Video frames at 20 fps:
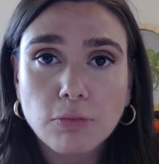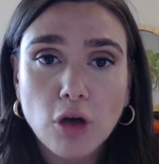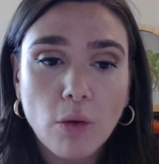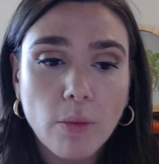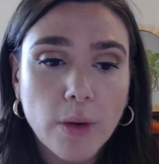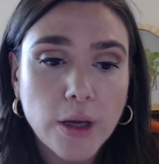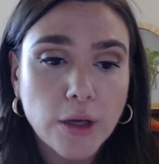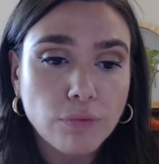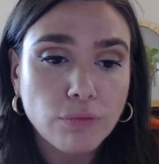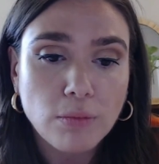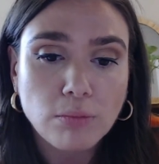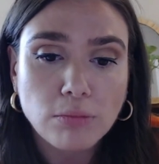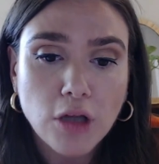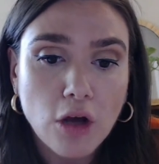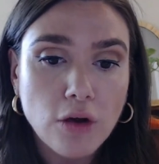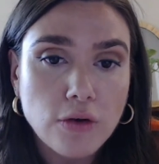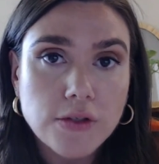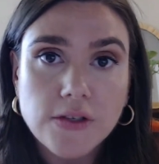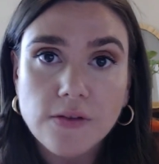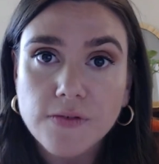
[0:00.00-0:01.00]
going from
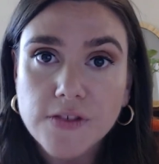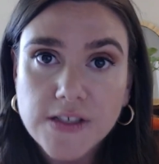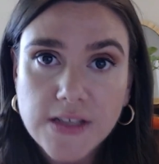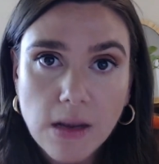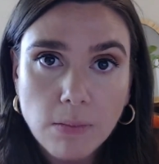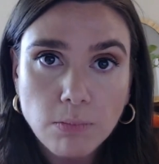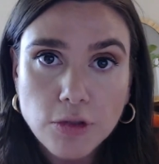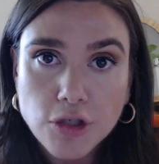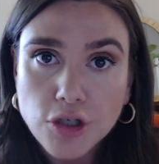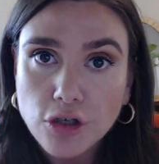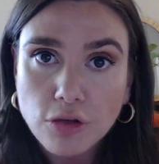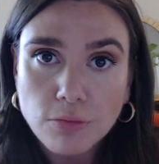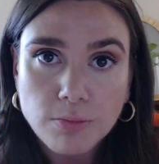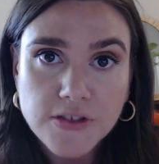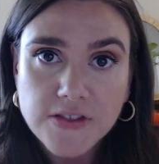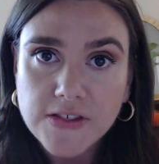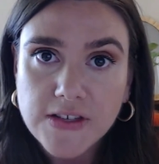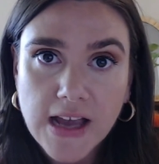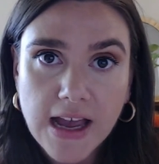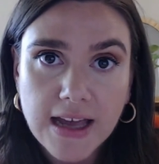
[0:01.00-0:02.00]
lows of sub
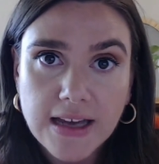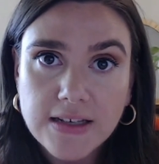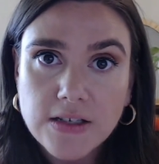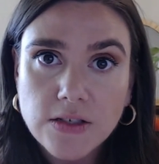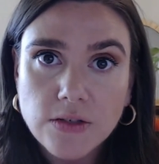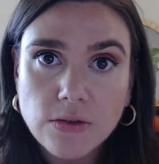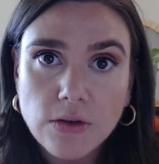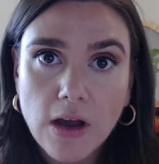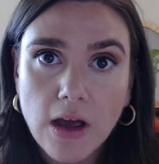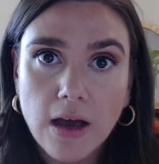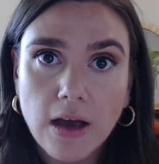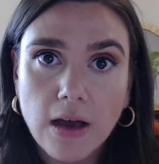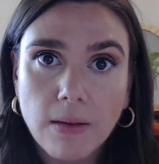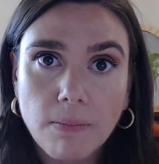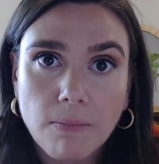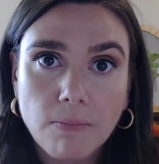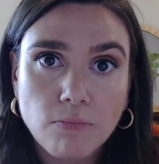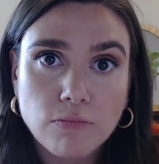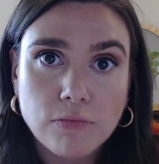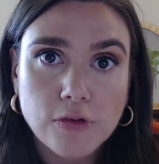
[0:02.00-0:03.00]

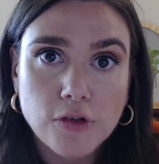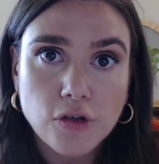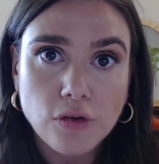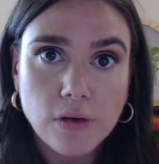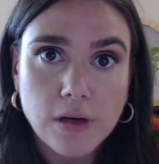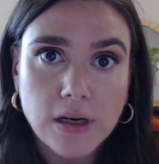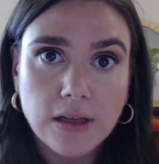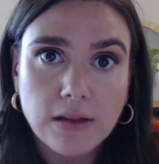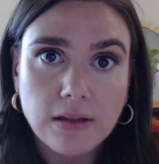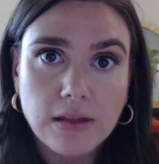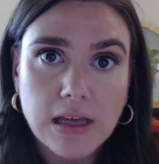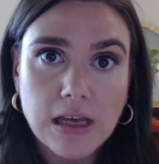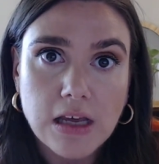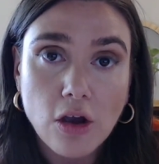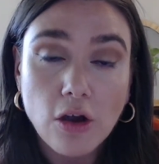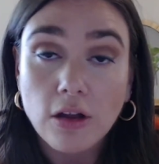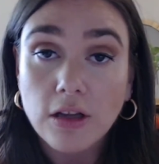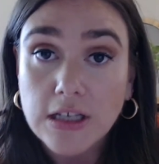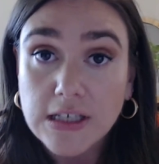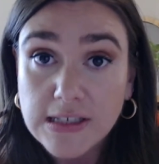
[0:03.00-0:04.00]
2% during
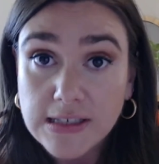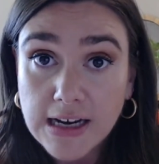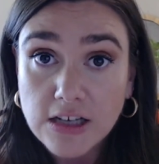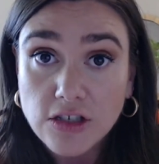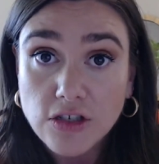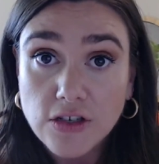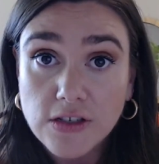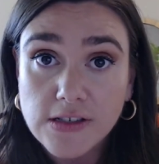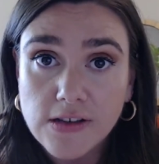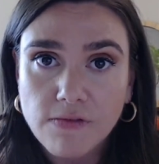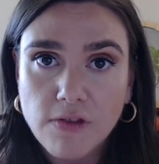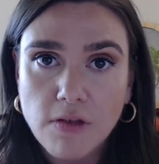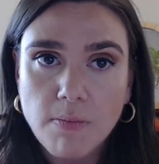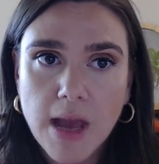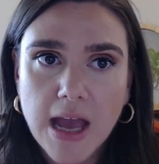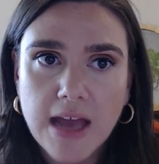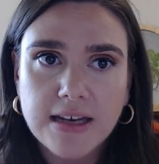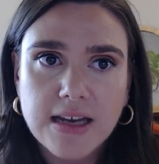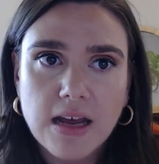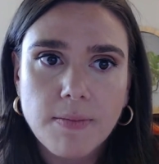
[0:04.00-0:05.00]
the early stages of the
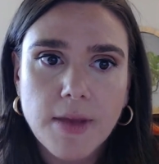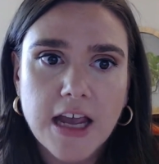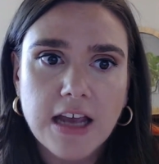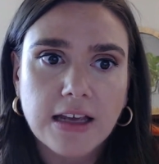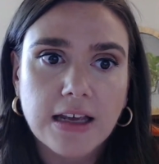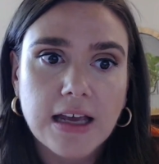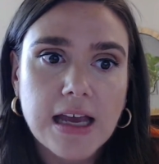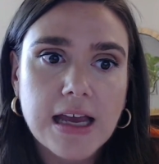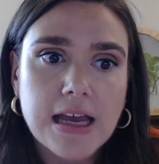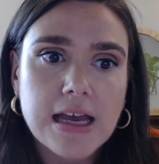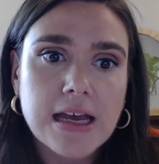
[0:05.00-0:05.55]
pandemic,